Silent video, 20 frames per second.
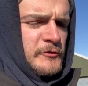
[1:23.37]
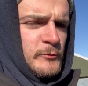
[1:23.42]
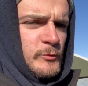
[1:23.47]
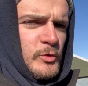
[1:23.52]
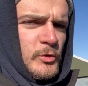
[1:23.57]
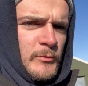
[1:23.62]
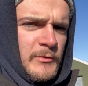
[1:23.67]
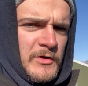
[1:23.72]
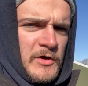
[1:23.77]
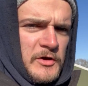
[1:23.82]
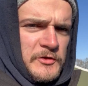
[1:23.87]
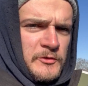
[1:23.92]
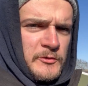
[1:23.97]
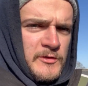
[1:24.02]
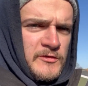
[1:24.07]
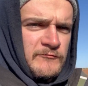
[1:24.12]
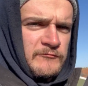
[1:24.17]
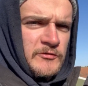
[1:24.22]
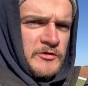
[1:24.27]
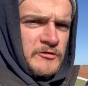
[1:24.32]
All we got to do
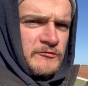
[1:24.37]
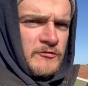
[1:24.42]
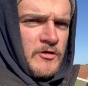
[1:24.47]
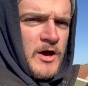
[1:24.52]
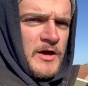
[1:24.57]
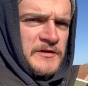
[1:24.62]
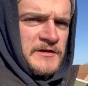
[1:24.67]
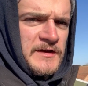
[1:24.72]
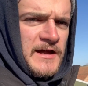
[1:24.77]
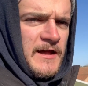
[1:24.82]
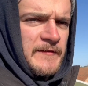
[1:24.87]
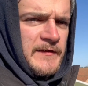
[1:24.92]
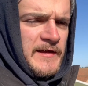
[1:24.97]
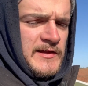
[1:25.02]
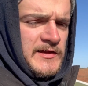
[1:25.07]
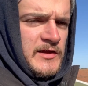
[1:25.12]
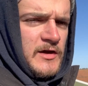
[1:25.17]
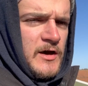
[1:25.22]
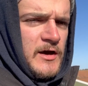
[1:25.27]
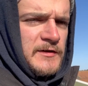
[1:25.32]
is run a grinder down that
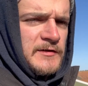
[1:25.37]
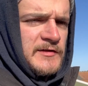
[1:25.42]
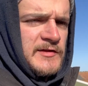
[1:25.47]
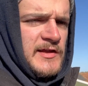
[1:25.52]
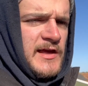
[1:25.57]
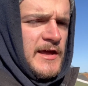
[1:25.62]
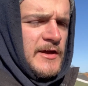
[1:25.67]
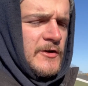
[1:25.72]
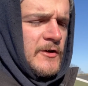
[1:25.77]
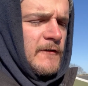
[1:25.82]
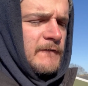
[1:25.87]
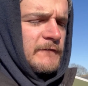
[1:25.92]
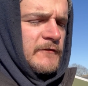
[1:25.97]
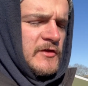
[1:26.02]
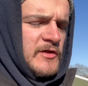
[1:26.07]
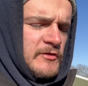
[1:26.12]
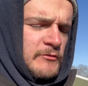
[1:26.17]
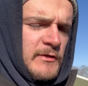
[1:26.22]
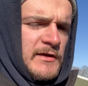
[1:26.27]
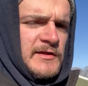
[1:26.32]
side and take off the
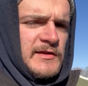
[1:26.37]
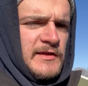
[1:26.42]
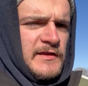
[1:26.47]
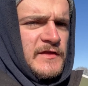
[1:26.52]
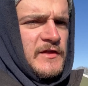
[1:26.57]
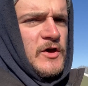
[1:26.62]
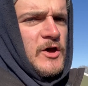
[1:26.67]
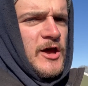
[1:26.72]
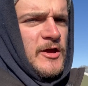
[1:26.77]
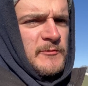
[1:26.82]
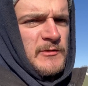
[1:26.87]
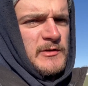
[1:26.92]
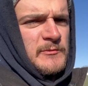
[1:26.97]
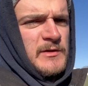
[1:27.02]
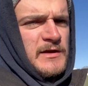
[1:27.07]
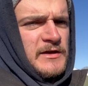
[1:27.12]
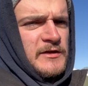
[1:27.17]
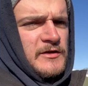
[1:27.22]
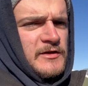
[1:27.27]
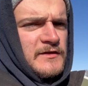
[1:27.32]
20-30
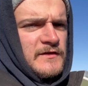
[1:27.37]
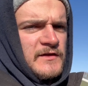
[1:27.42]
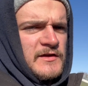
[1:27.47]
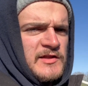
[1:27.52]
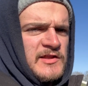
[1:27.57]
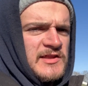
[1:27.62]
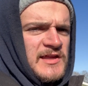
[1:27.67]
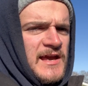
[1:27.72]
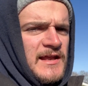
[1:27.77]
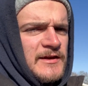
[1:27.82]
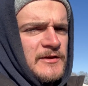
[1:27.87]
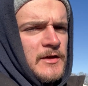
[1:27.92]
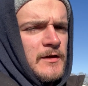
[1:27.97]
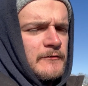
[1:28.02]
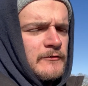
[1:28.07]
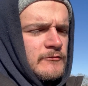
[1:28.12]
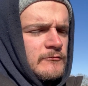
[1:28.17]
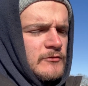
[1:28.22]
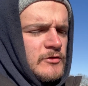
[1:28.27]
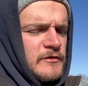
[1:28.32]
millimeters that is sailing
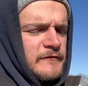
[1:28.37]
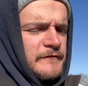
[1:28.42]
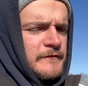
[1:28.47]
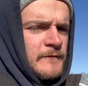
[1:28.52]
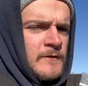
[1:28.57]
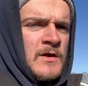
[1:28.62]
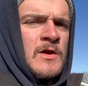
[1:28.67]
over the roof.